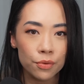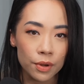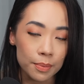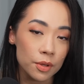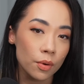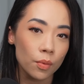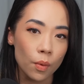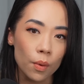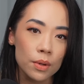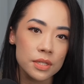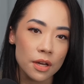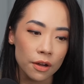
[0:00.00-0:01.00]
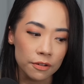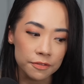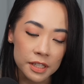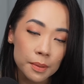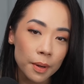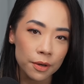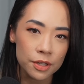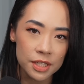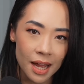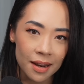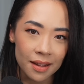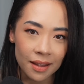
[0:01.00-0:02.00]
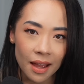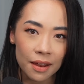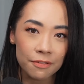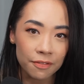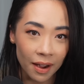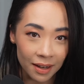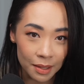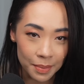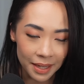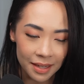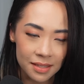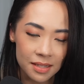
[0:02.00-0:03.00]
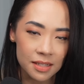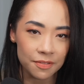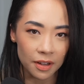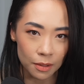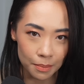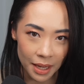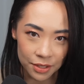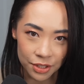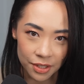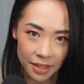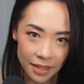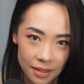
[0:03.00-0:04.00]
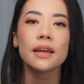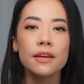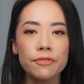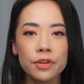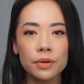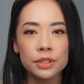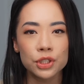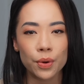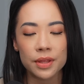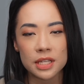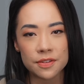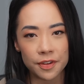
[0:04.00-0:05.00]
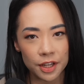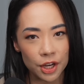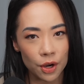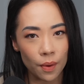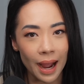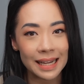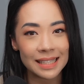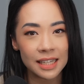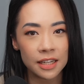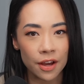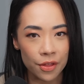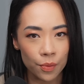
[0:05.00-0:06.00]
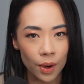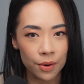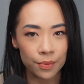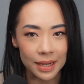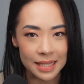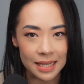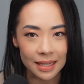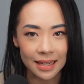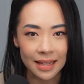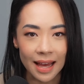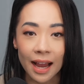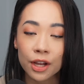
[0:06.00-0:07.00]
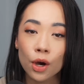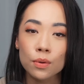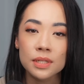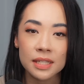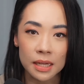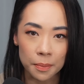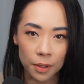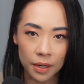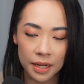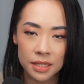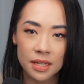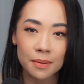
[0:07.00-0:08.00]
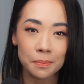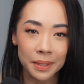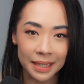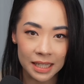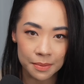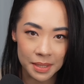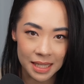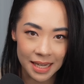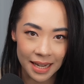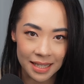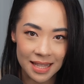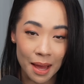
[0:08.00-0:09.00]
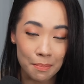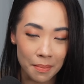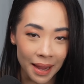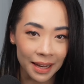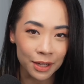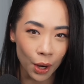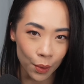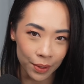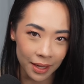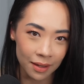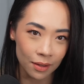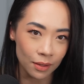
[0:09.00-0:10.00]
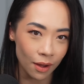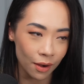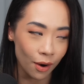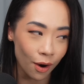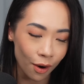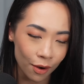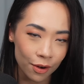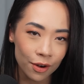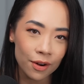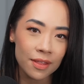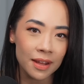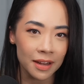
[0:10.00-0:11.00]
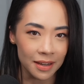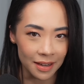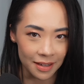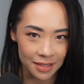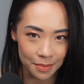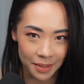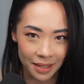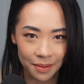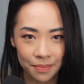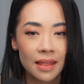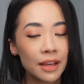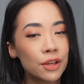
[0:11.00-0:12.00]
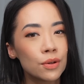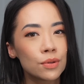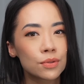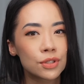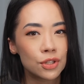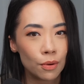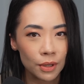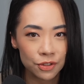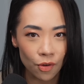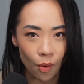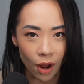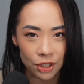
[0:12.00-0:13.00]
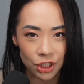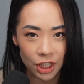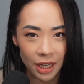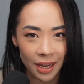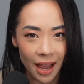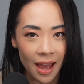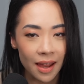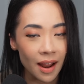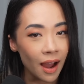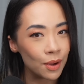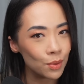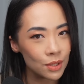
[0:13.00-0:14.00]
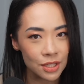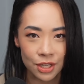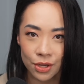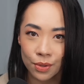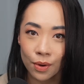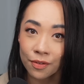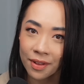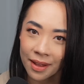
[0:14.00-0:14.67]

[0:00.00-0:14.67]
you reap the rewards of deep understanding and finally begin to develop mastery. If you enjoyed this video, I did another one recently that goes deeper into the biggest mistakes that made coding a lot harder than it needed to be. Thank you so much for watching, and I will see you over